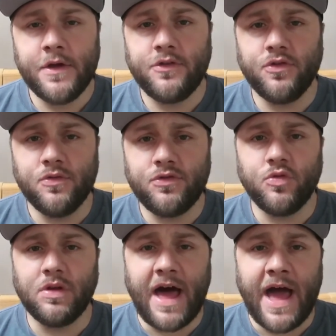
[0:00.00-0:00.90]
to
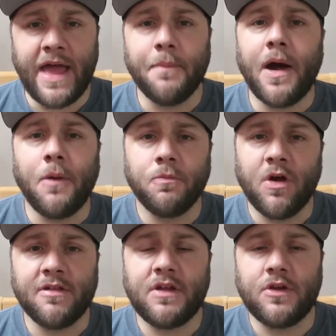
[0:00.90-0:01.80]
lie about
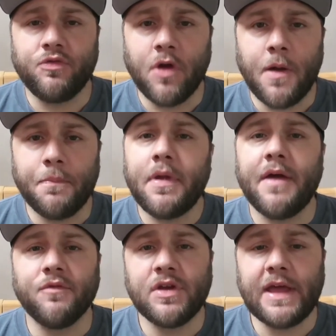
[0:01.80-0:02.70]
President Trump
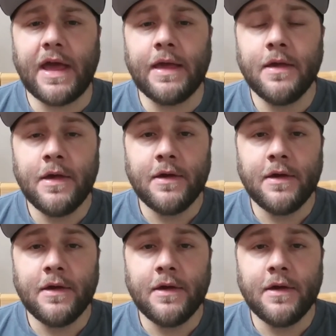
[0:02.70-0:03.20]
every day.